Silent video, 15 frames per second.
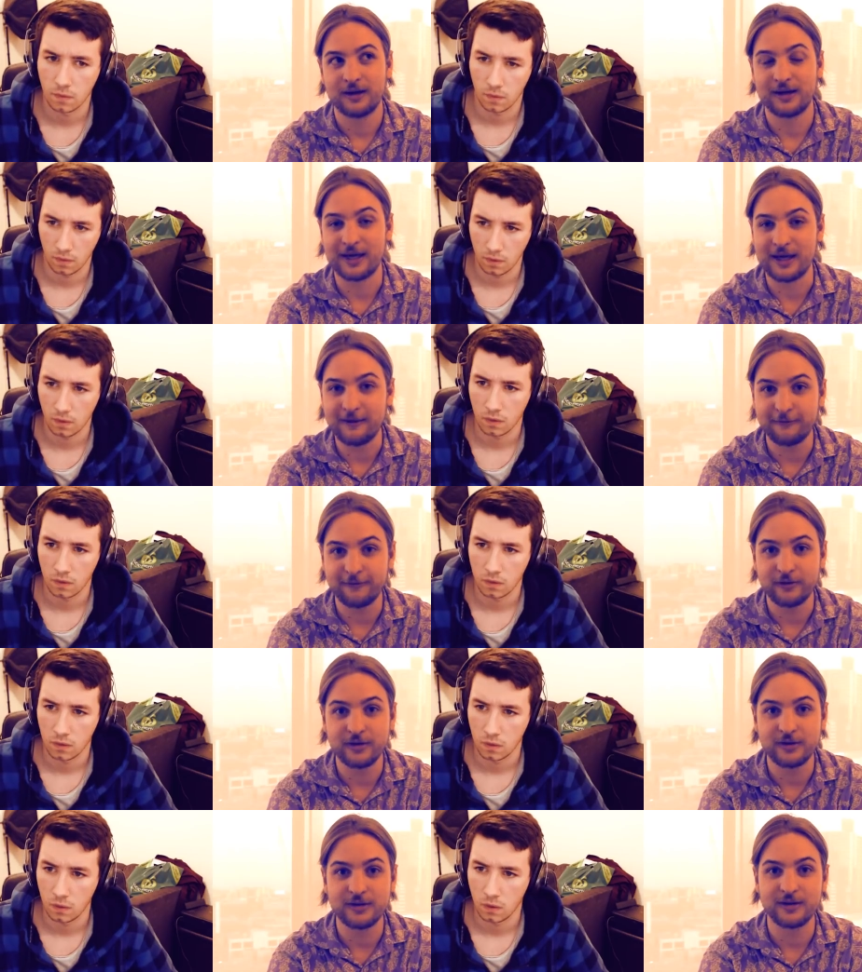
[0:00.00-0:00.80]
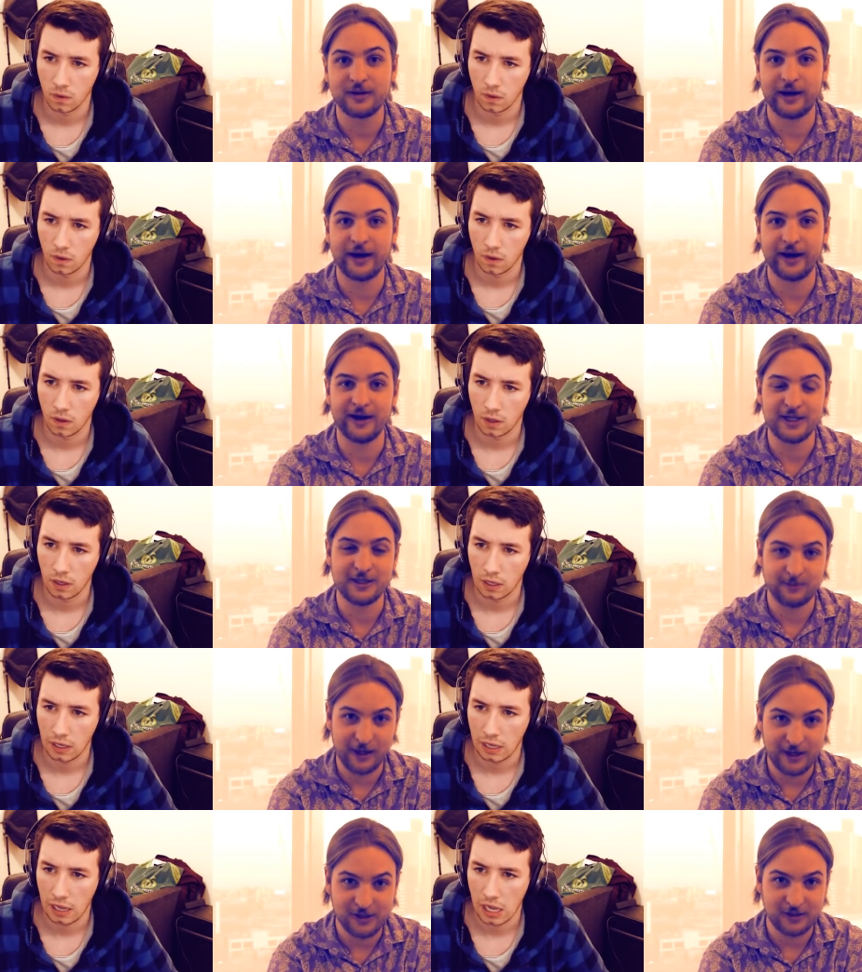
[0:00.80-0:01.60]
Speaker 1: Kefford, uh,
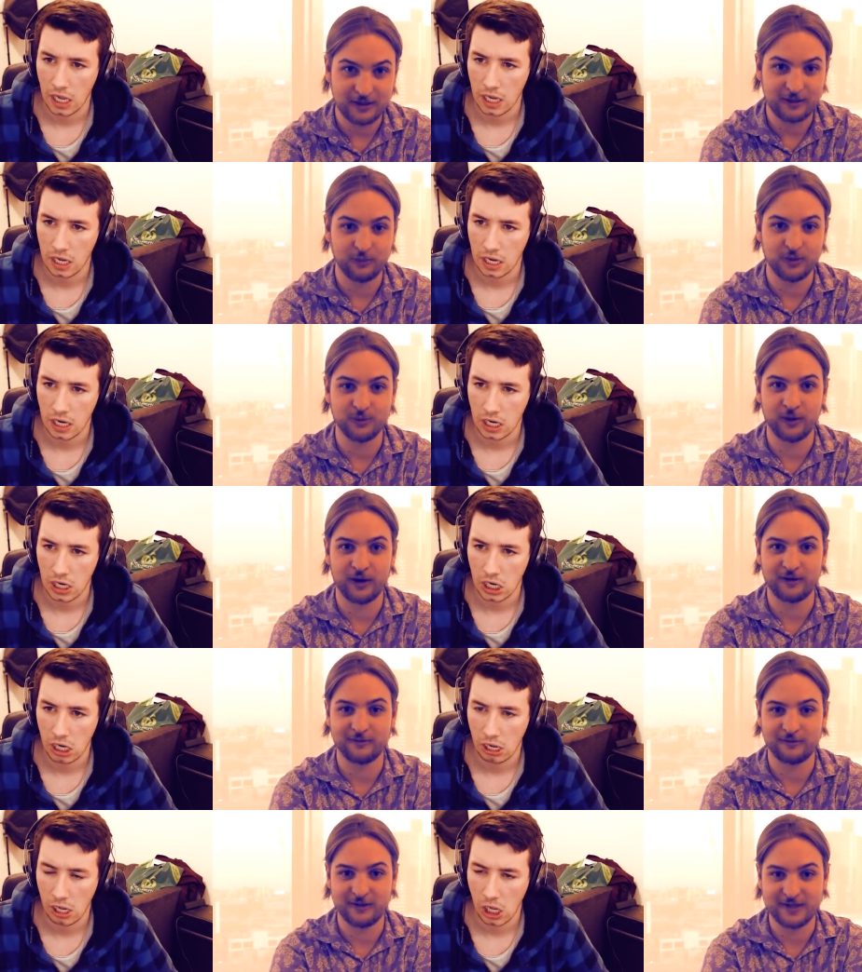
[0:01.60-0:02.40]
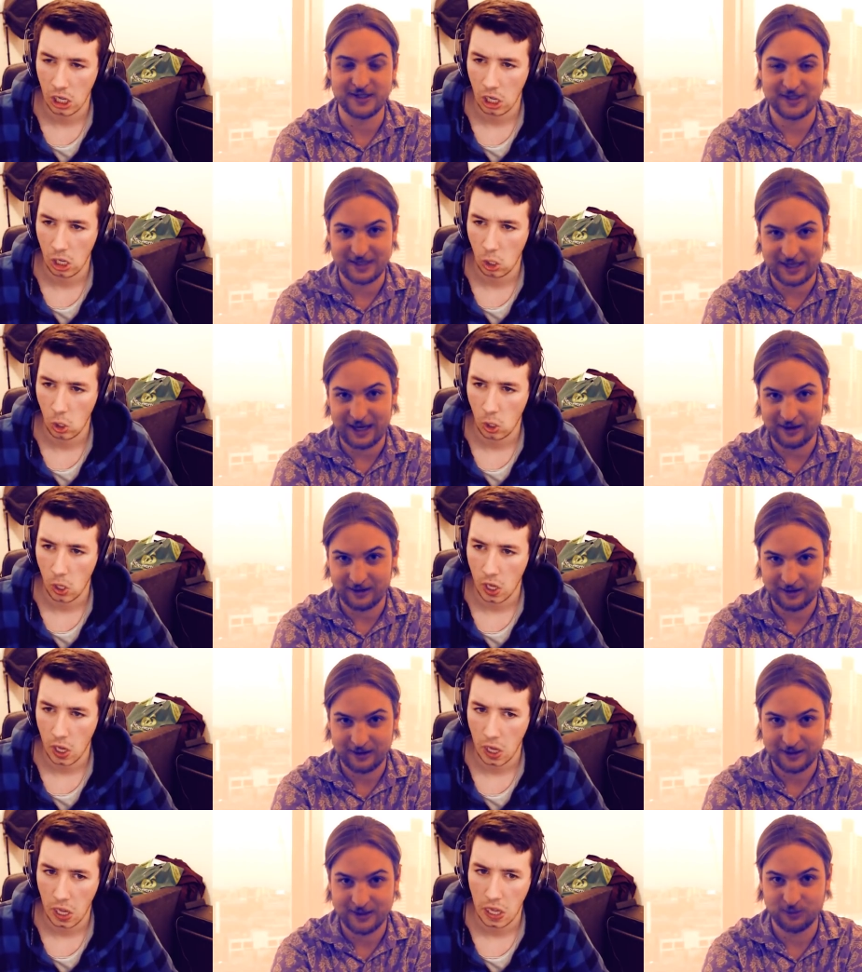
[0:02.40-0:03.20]
especially, was one of the
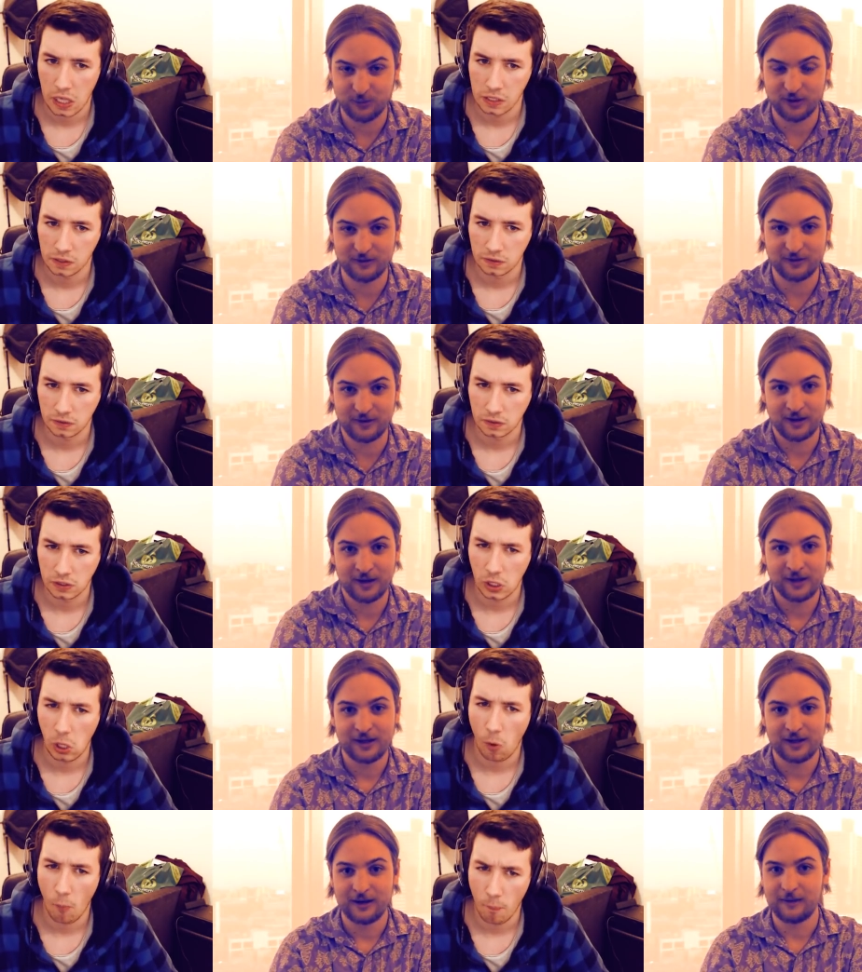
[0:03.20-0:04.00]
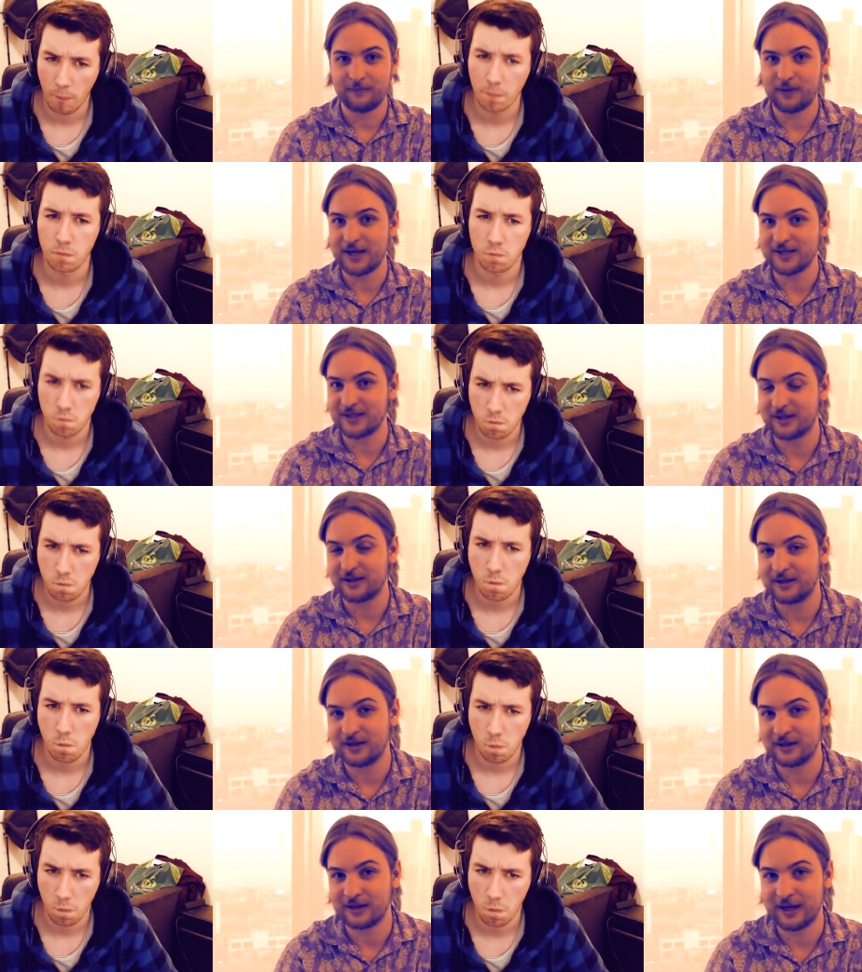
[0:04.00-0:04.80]
standouts. One of the,
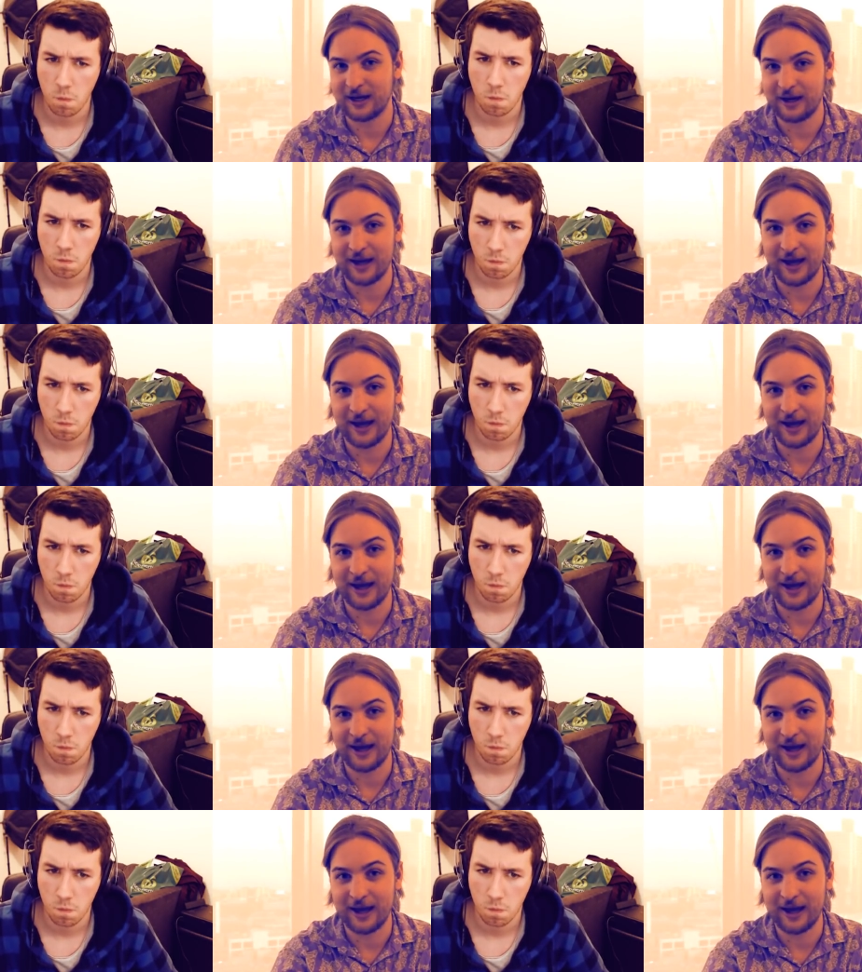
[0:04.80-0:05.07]
basically, an